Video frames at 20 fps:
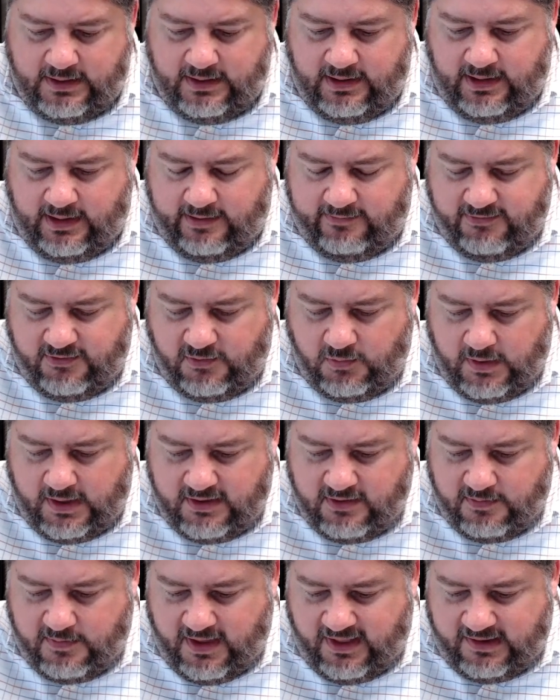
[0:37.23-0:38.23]
and of
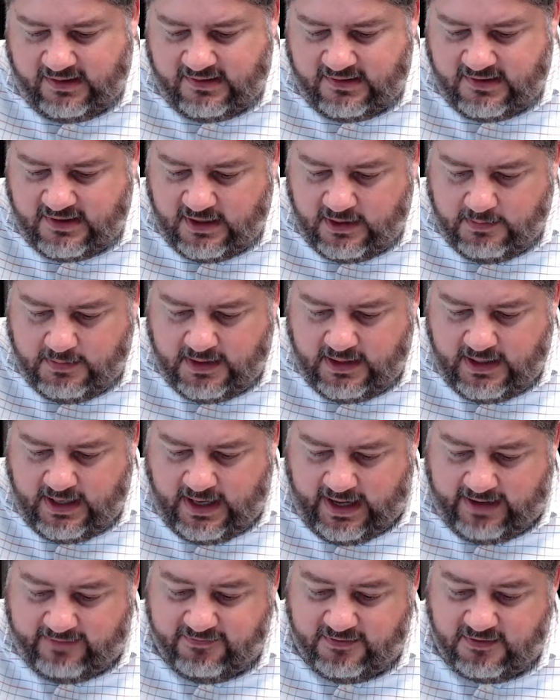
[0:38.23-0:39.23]
sweet-smelling cinnamon,
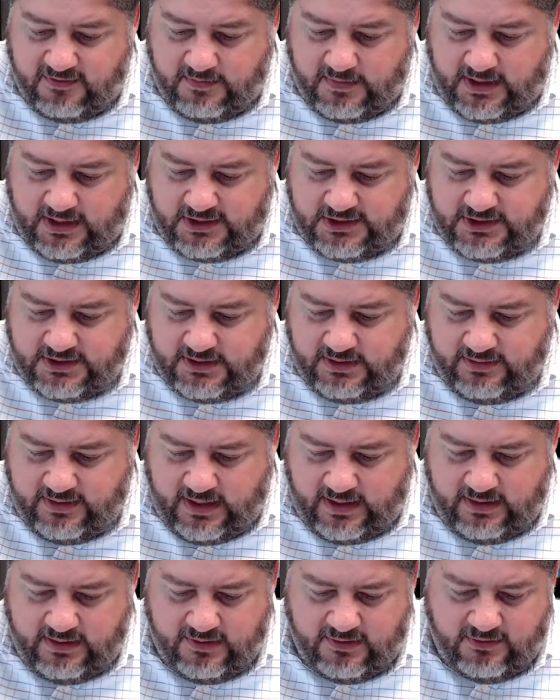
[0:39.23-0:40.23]
half as much,
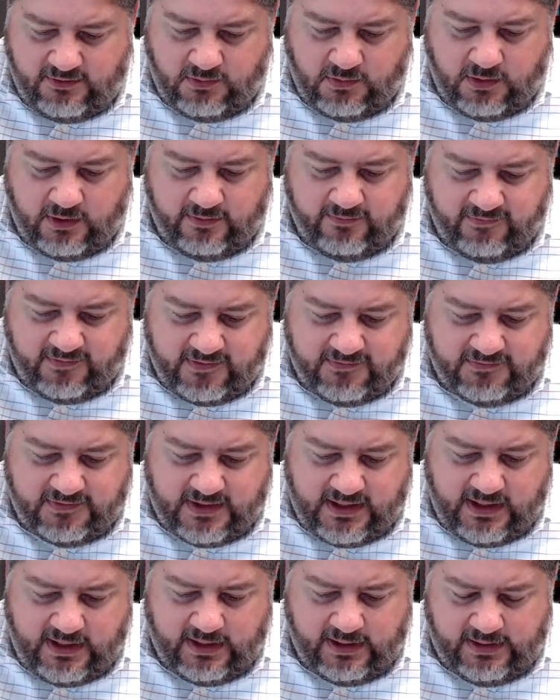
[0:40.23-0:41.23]
that is,
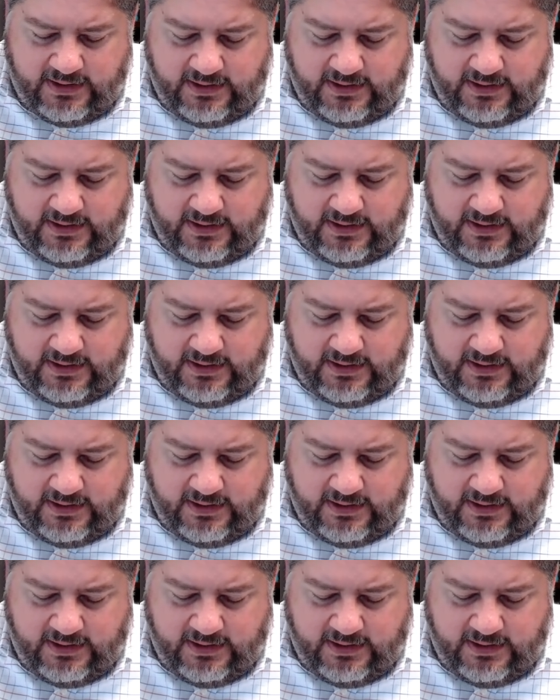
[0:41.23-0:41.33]
250,